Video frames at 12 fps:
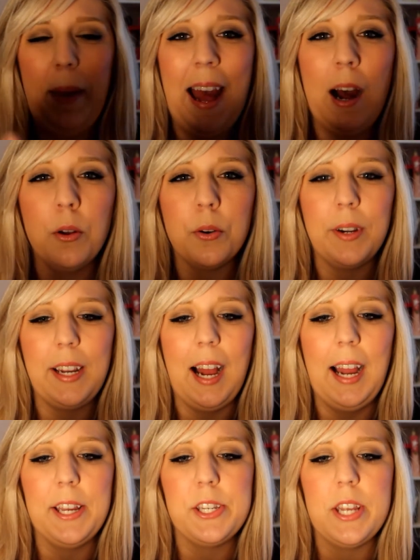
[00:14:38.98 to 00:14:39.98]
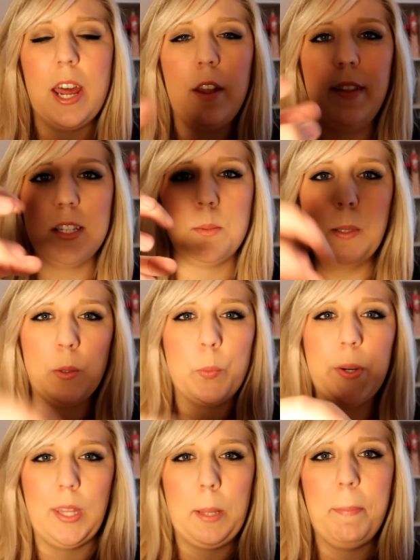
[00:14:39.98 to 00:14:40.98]
powdery eyeshadow that's been
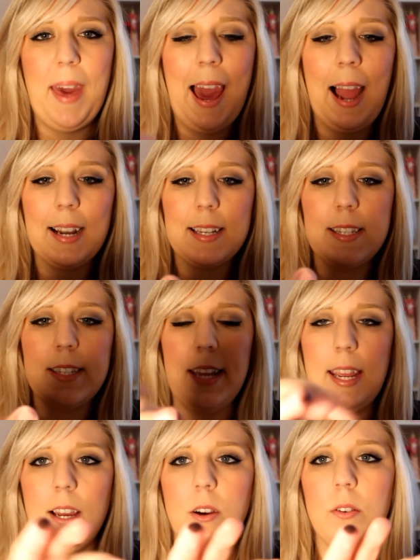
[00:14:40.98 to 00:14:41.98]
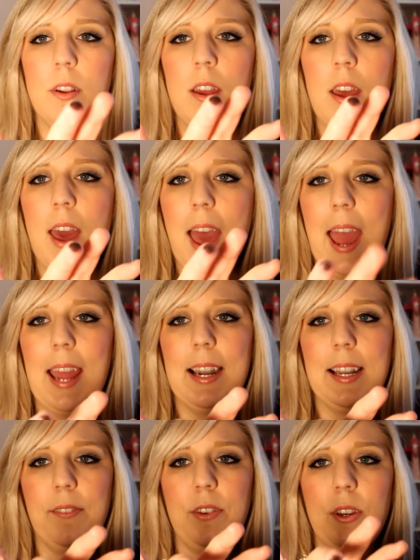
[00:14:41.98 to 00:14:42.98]
really packed down, and
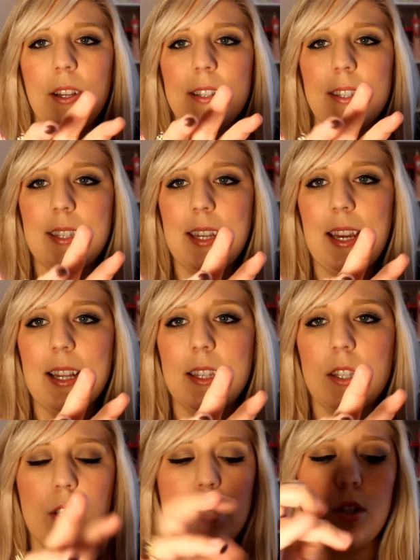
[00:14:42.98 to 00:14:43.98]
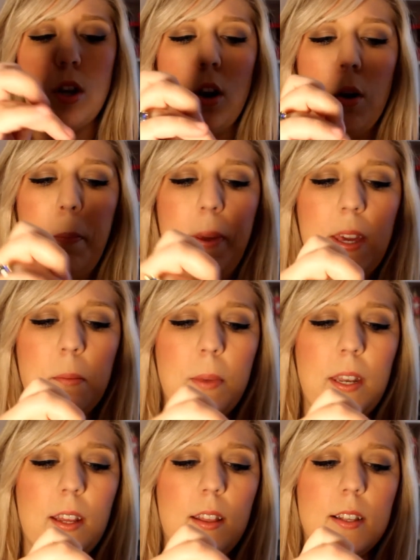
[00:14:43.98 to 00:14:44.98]
if you can see, it's so
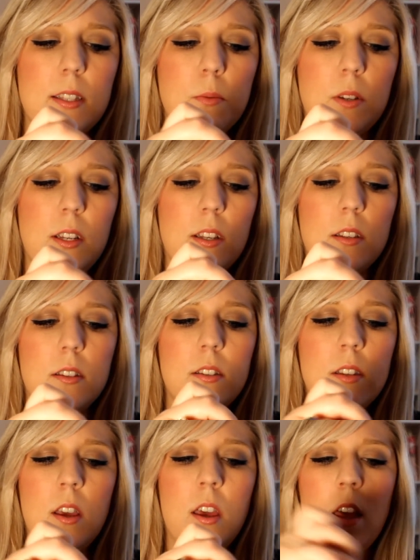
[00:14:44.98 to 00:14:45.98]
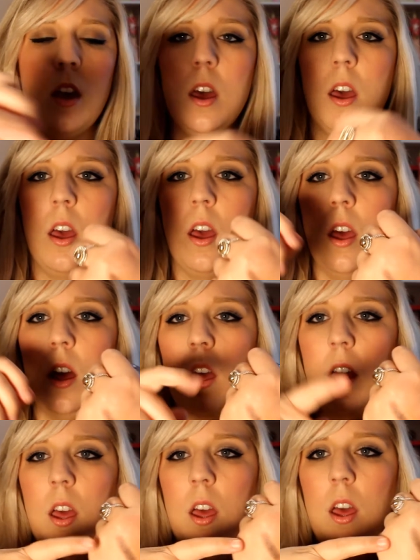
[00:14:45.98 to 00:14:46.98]
pigmented. This one is
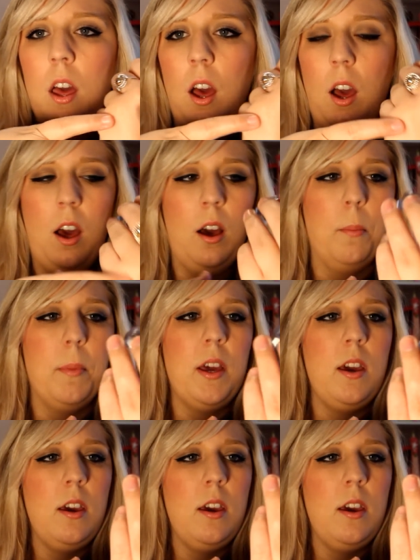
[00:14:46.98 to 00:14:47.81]
in